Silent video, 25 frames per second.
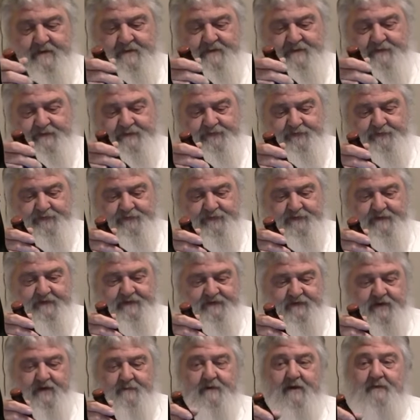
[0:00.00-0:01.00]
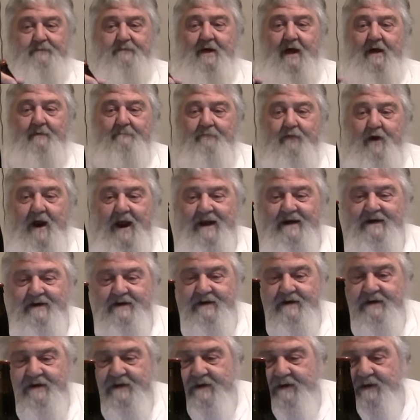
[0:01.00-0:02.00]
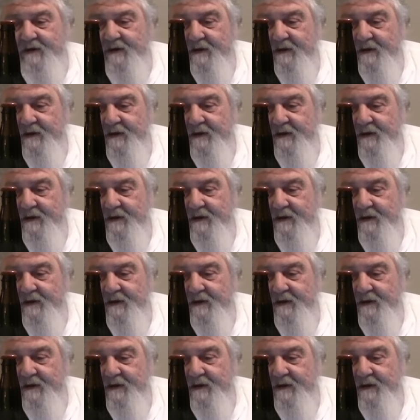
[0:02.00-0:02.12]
This was sent to me by Brandon.